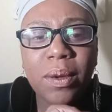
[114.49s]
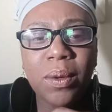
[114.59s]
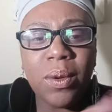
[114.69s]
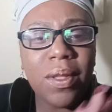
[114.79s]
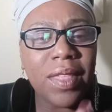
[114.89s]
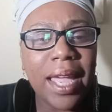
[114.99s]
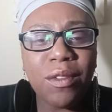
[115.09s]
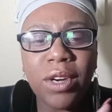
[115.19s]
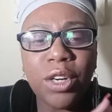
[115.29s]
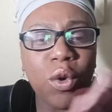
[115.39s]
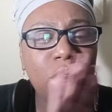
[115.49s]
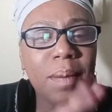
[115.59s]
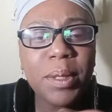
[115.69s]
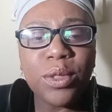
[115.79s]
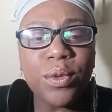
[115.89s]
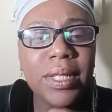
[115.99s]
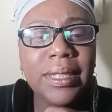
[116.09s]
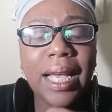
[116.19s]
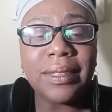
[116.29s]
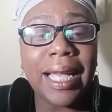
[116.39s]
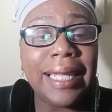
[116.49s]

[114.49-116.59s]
all of that running all up and through this house.